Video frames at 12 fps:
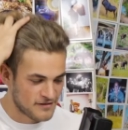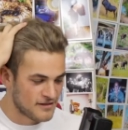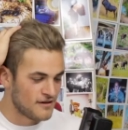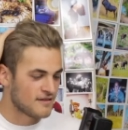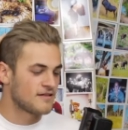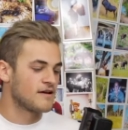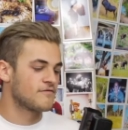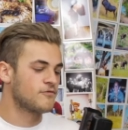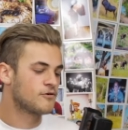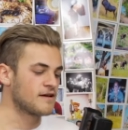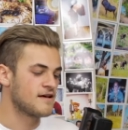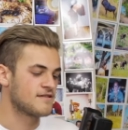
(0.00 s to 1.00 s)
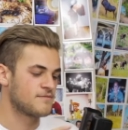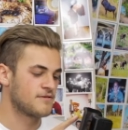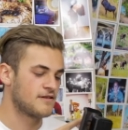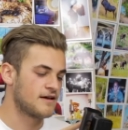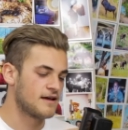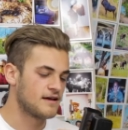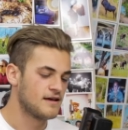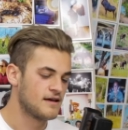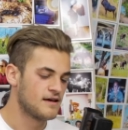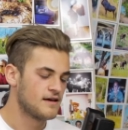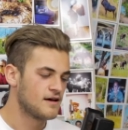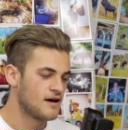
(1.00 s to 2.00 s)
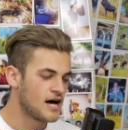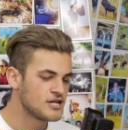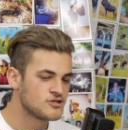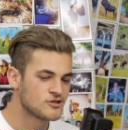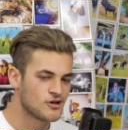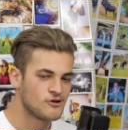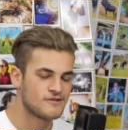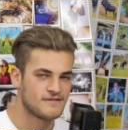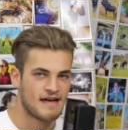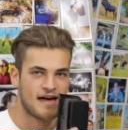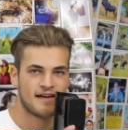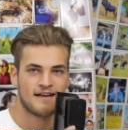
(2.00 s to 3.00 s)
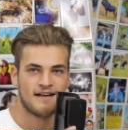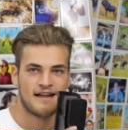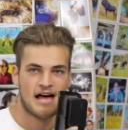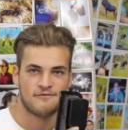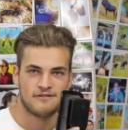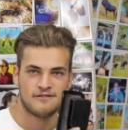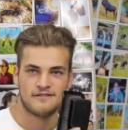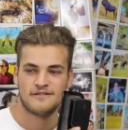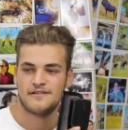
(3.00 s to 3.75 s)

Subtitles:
the last 4 years, I've been like, I should go to that and haven't.